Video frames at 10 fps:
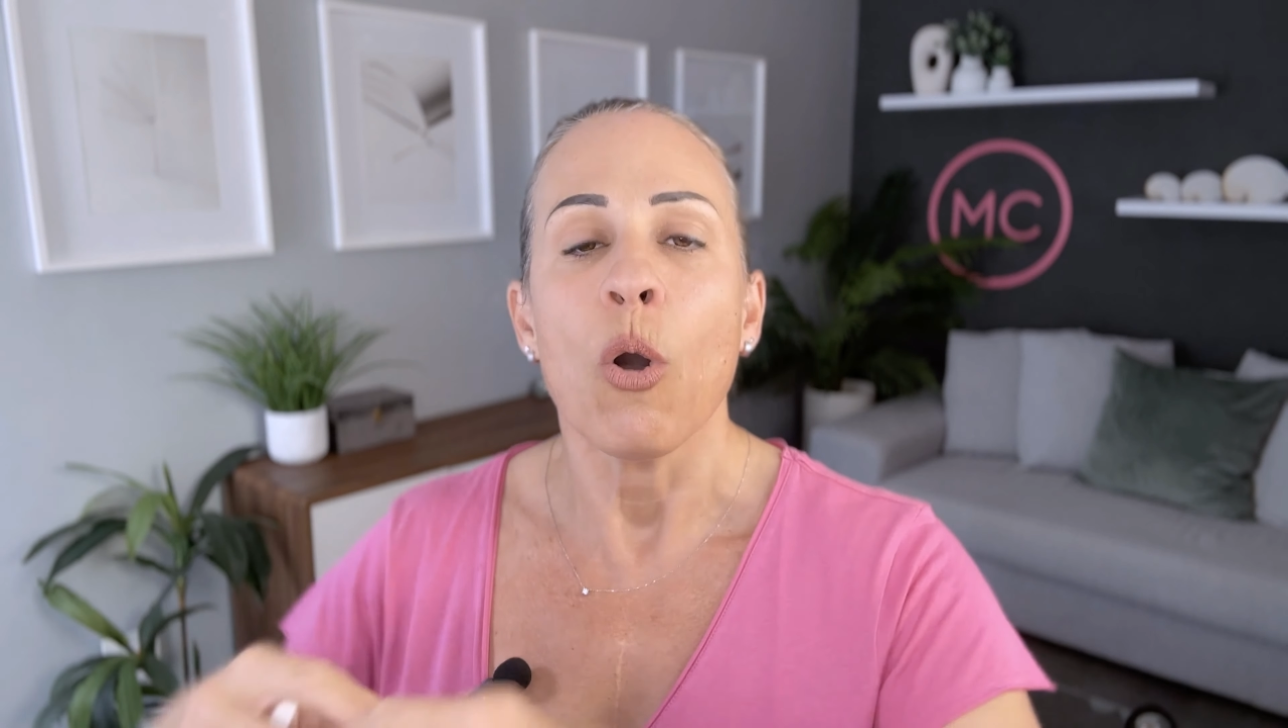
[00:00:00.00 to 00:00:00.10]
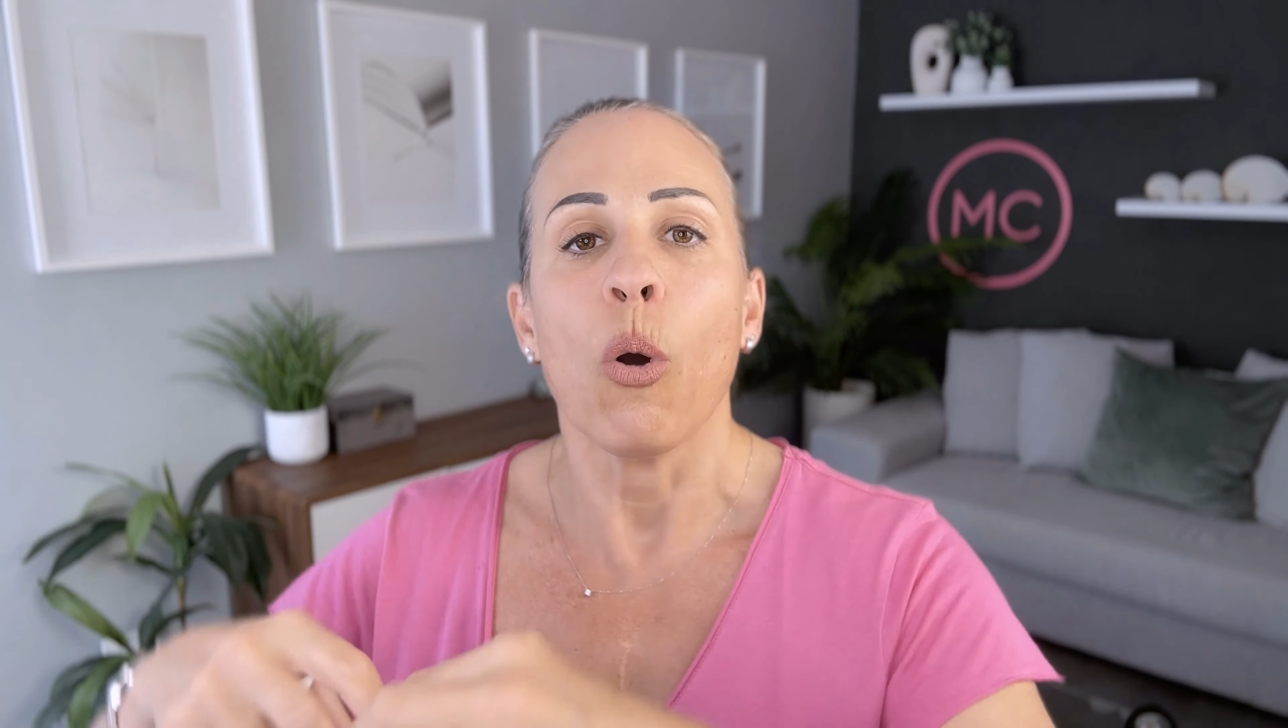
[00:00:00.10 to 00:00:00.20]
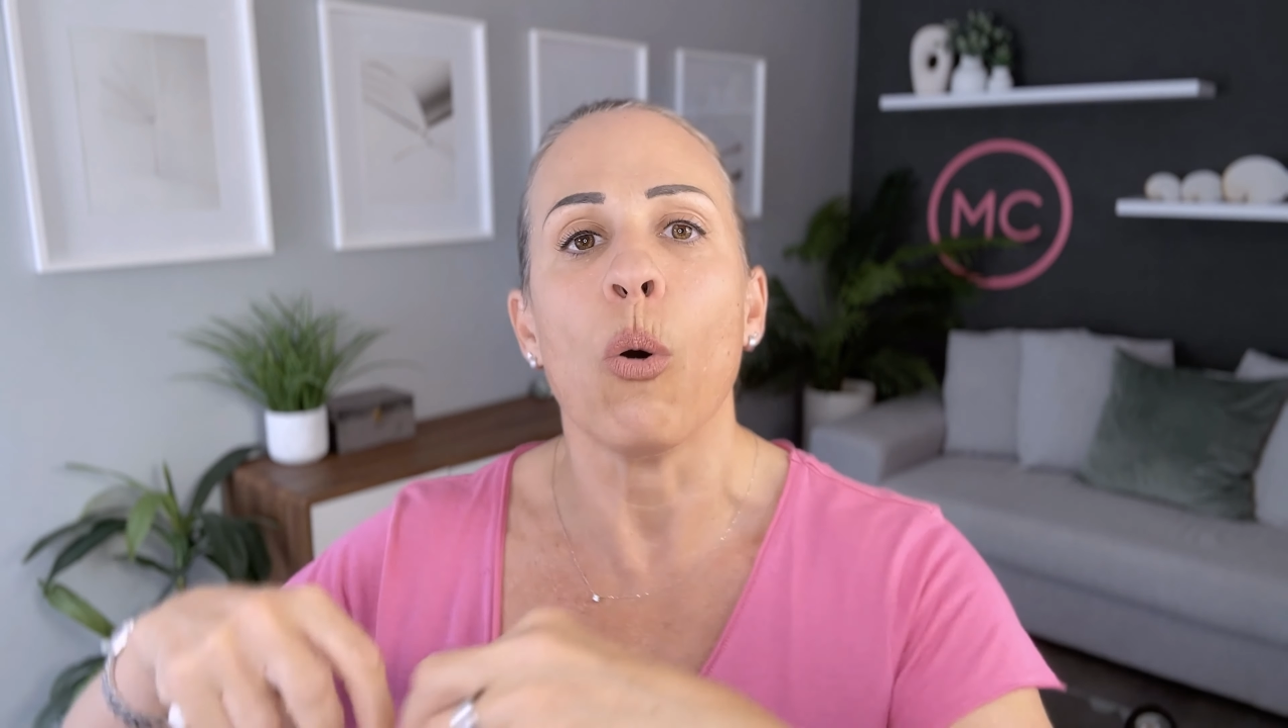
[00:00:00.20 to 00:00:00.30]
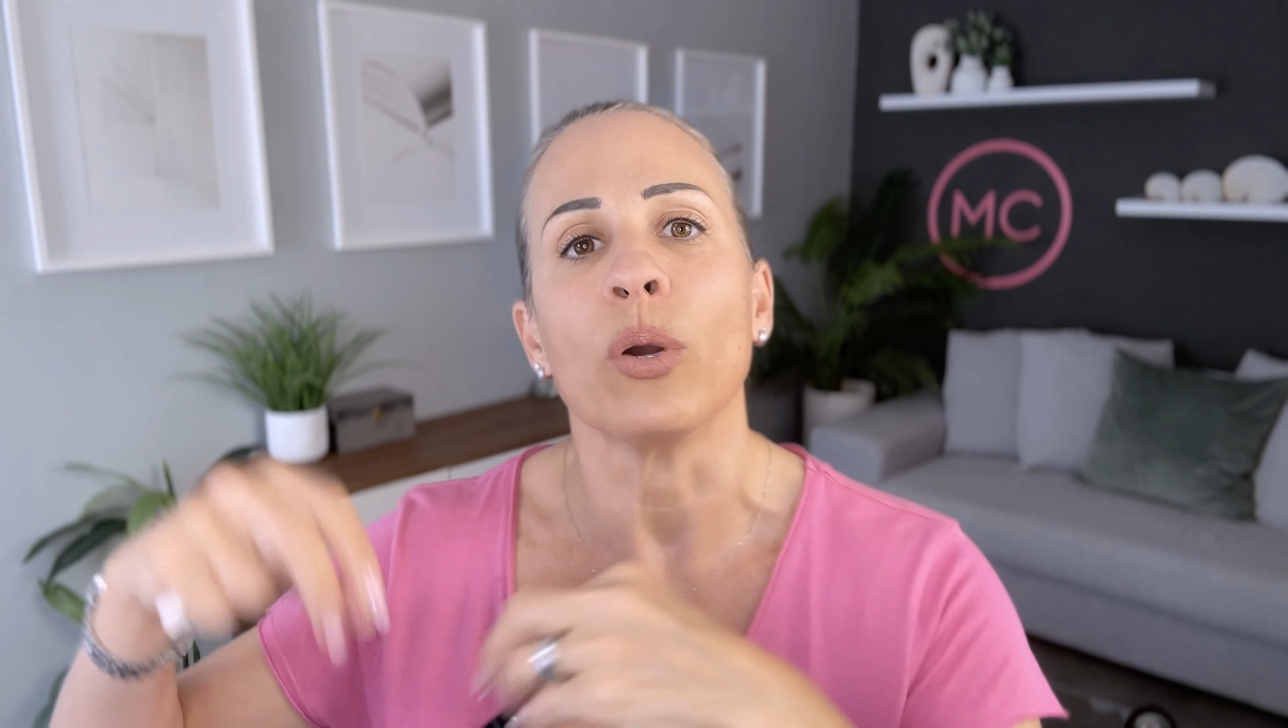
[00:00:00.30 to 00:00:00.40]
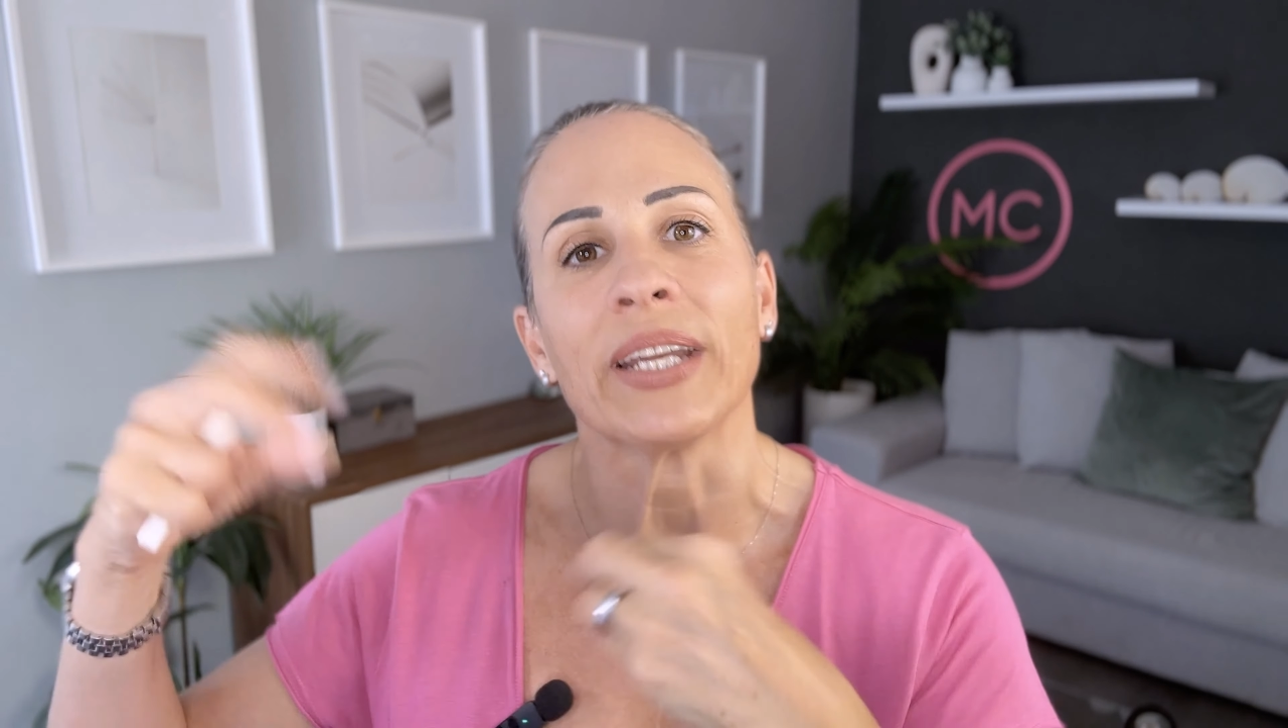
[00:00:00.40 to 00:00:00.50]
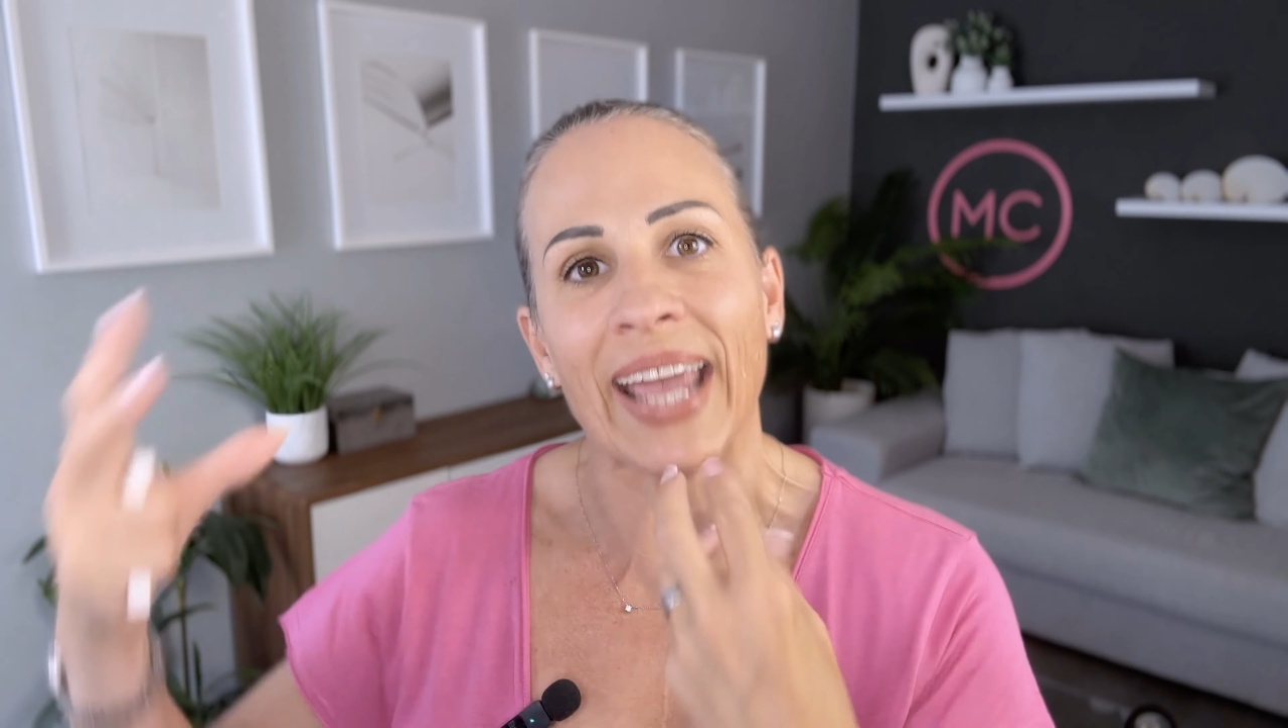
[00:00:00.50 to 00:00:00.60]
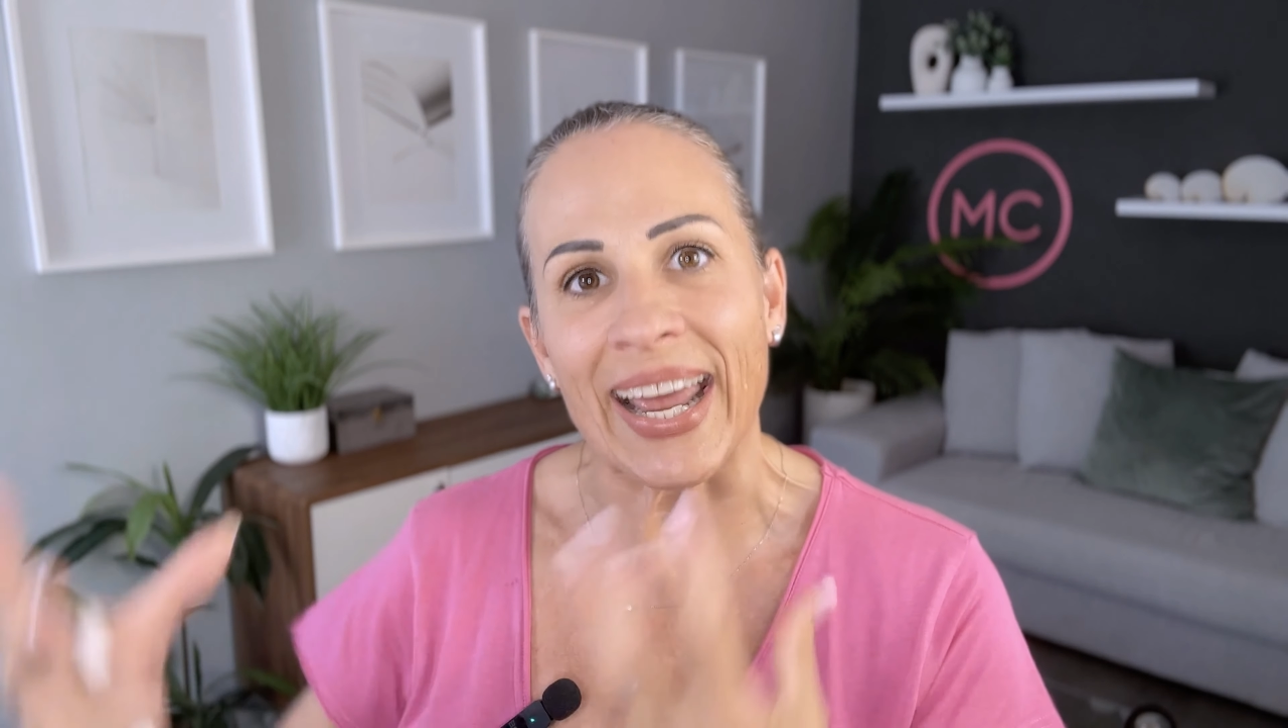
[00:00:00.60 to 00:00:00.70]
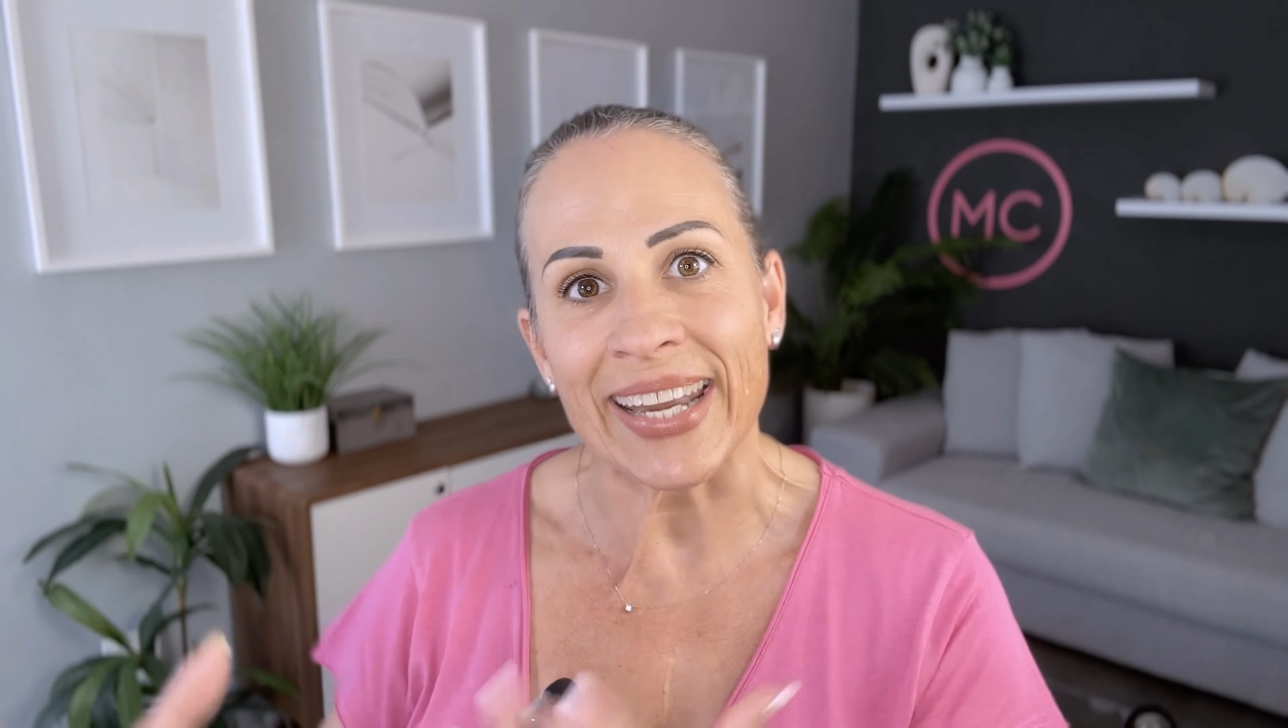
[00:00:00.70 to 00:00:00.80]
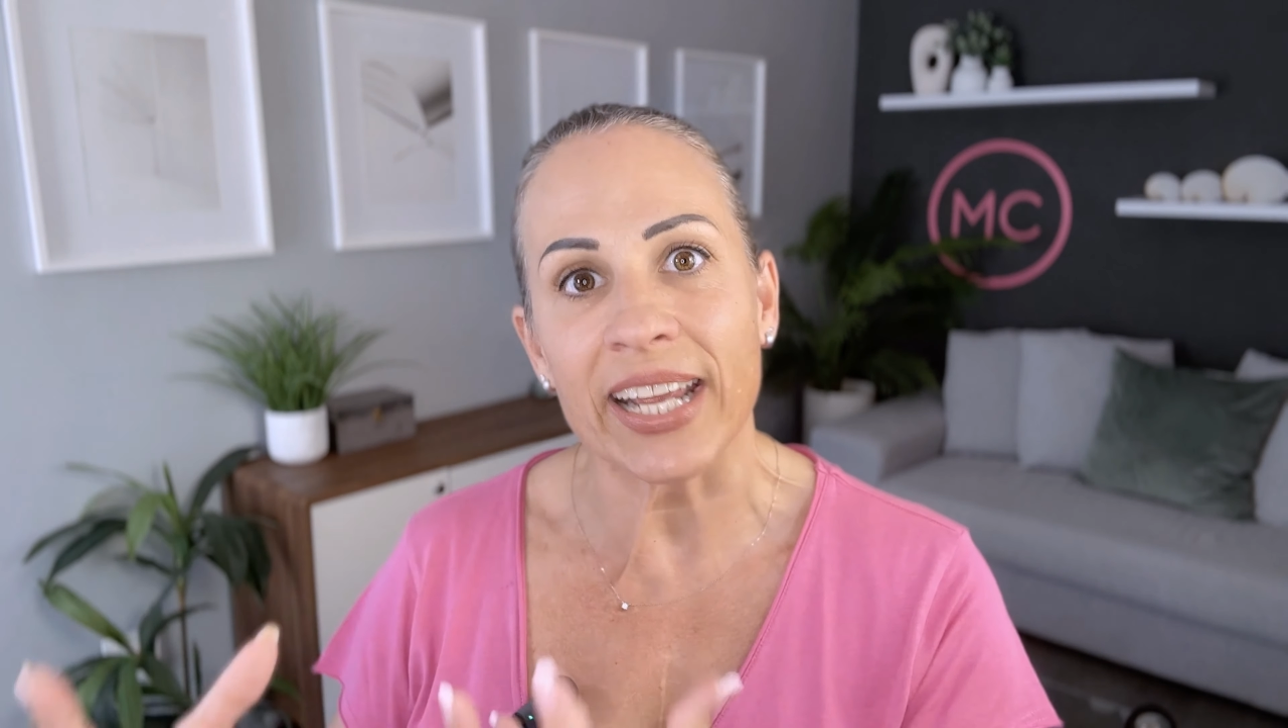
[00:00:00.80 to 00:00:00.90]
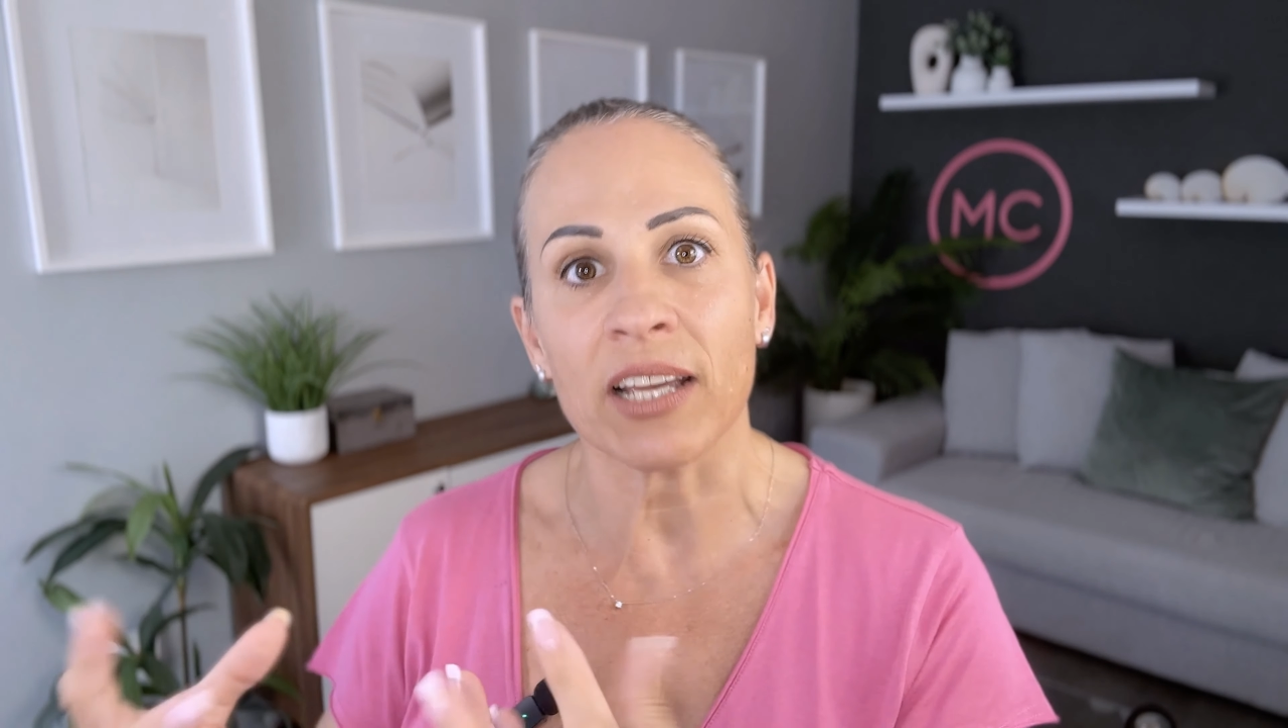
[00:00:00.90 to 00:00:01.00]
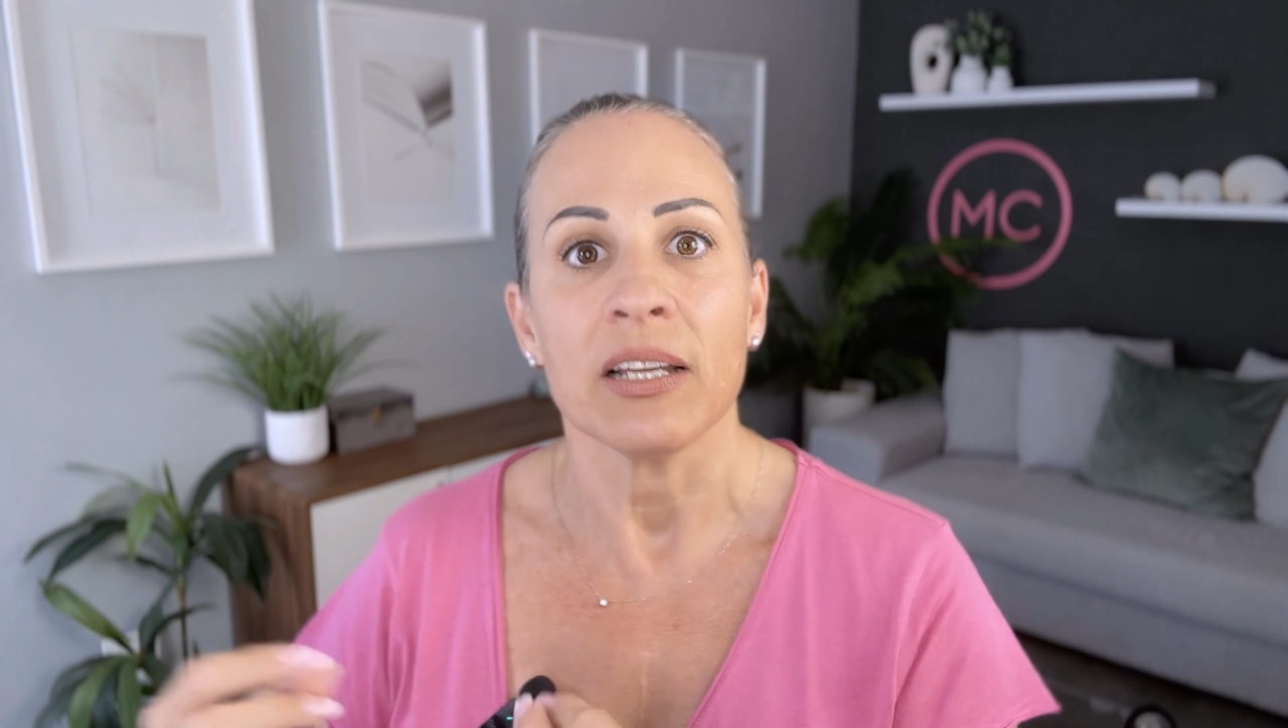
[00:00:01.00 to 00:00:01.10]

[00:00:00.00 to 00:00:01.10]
organic